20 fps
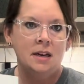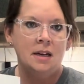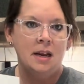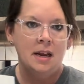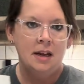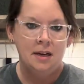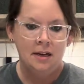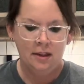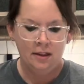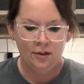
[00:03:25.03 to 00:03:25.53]

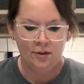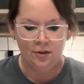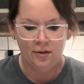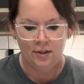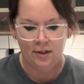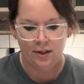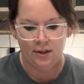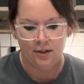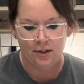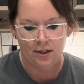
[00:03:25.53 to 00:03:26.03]
dandy little
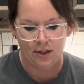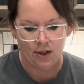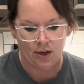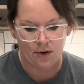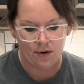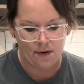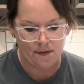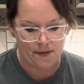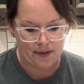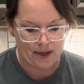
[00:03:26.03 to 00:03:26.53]
deals that go
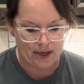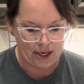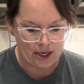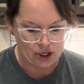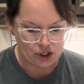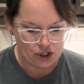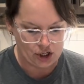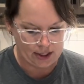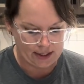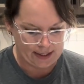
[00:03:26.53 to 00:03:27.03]
over the
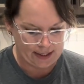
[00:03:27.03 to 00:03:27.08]
kitchen